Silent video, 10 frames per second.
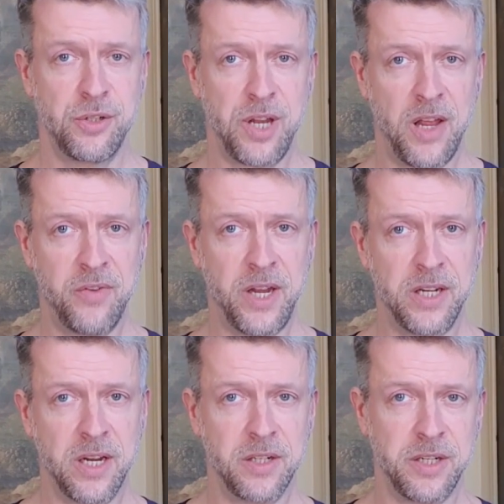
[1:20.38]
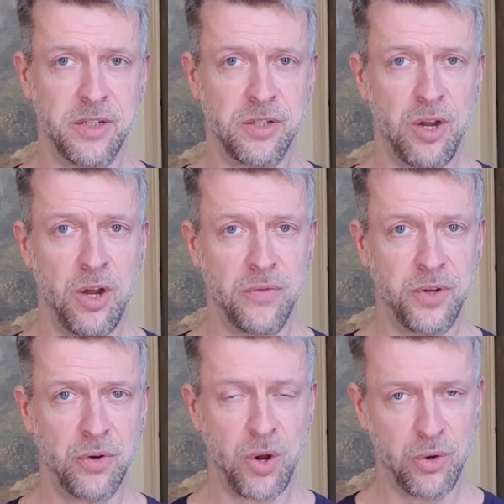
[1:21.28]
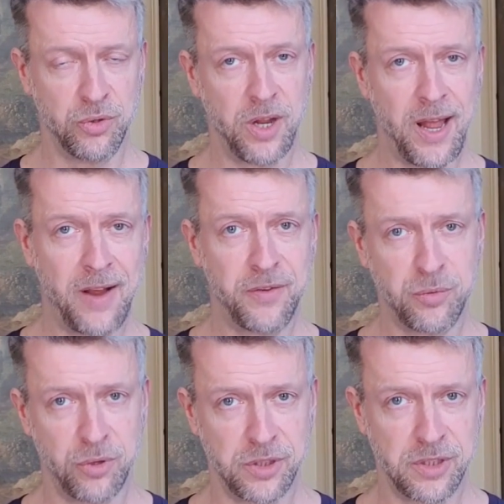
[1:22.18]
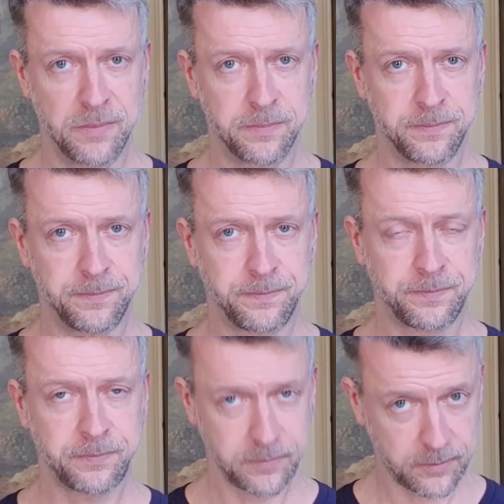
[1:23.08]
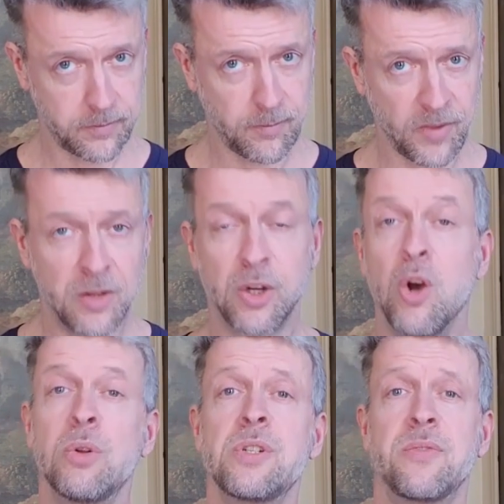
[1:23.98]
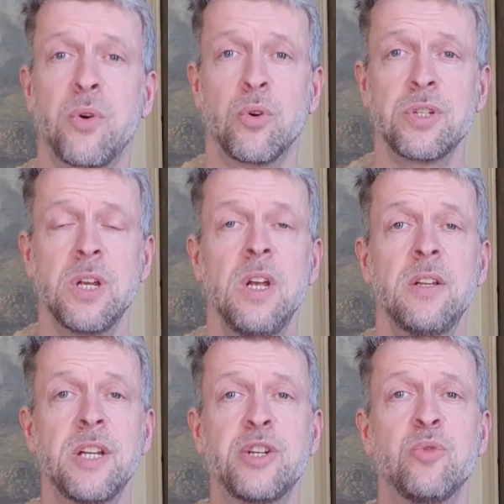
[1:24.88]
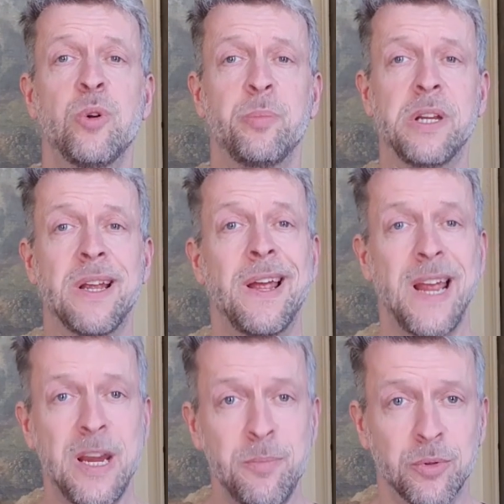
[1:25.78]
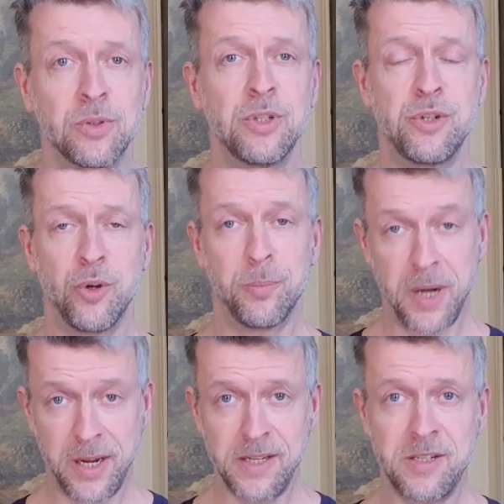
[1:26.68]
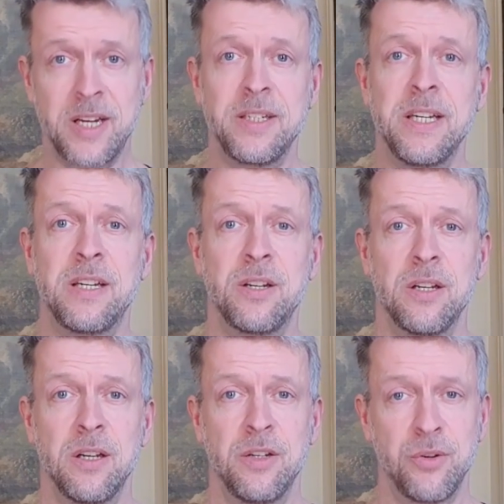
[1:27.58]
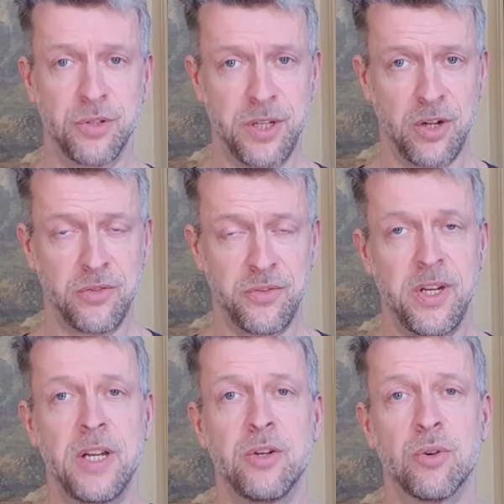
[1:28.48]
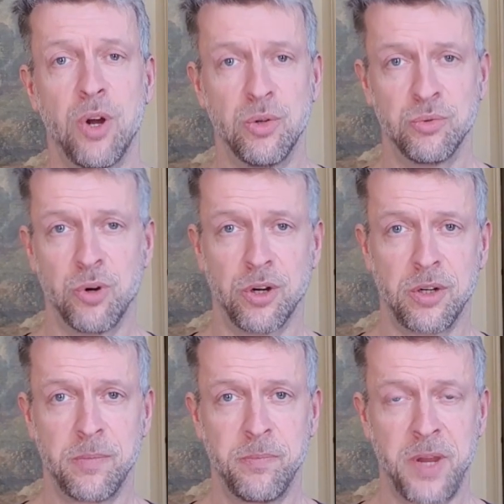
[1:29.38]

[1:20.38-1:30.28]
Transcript: to have any ideas of your own afterwards. The goal is, of course, that you will be able to apply this technique yourself in your own work.